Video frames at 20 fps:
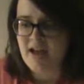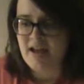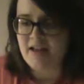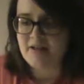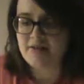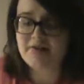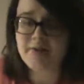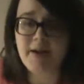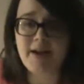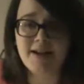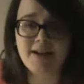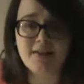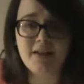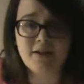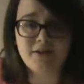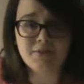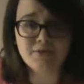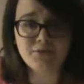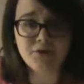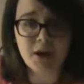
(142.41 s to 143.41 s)
I also had a
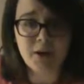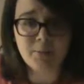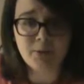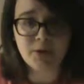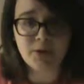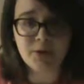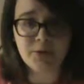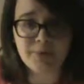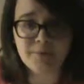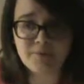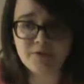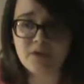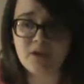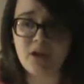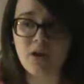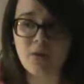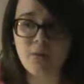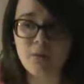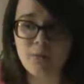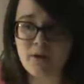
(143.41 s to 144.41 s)
lot of trouble
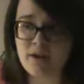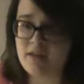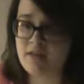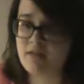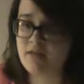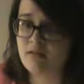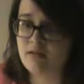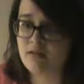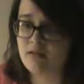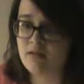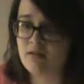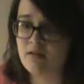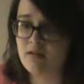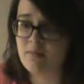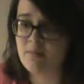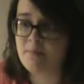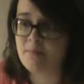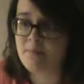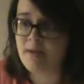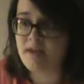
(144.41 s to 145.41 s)
with
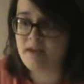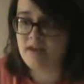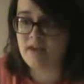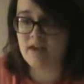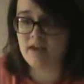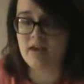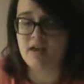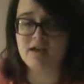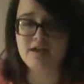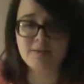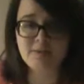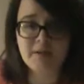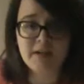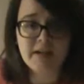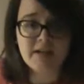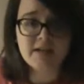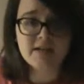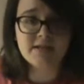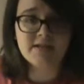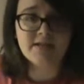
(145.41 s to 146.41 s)
making it,
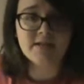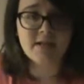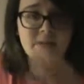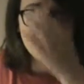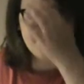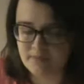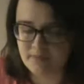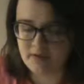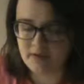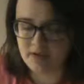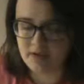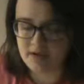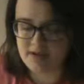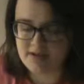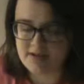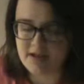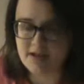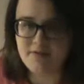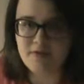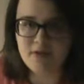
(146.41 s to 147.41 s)
because
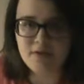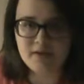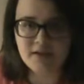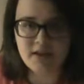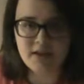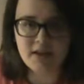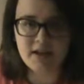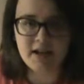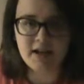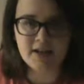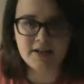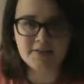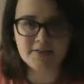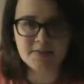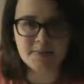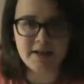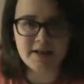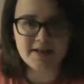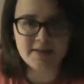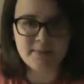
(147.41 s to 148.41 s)
instead of using the negative
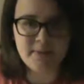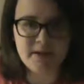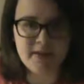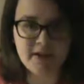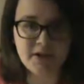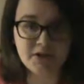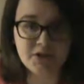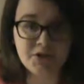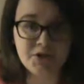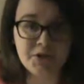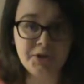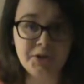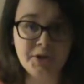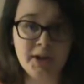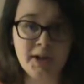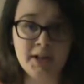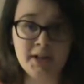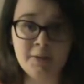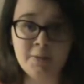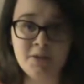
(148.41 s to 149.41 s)
space in my letters to
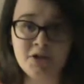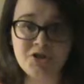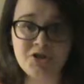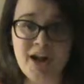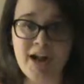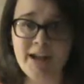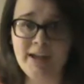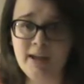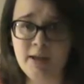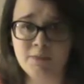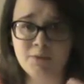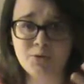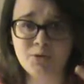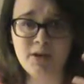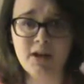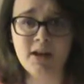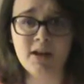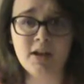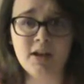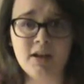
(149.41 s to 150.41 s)
create an image, I kept
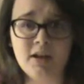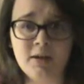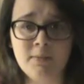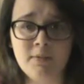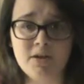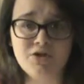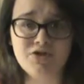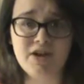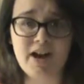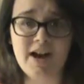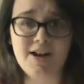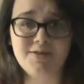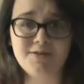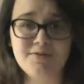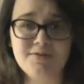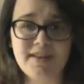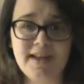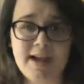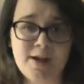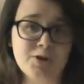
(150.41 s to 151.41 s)
creating an image out
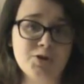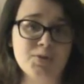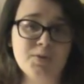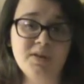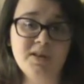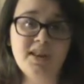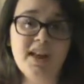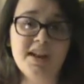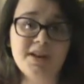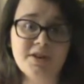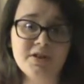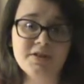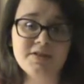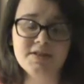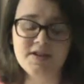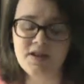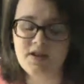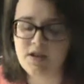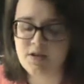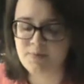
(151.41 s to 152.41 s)
of the actual
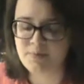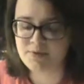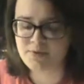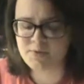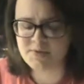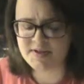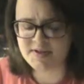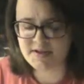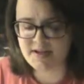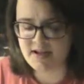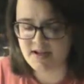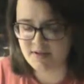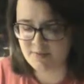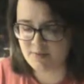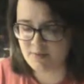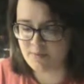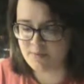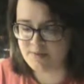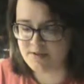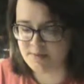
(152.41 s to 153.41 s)
letters, which was not
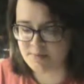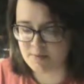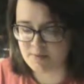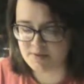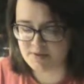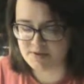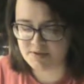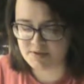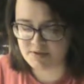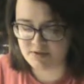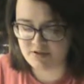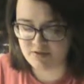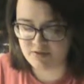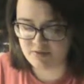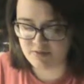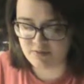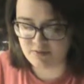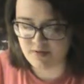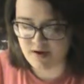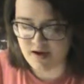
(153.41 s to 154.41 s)
what was supposed to
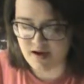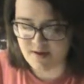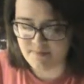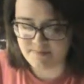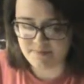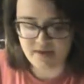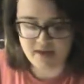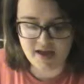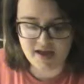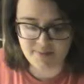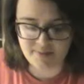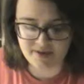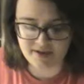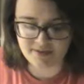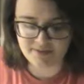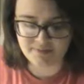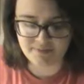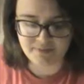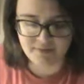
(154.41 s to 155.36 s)
happen.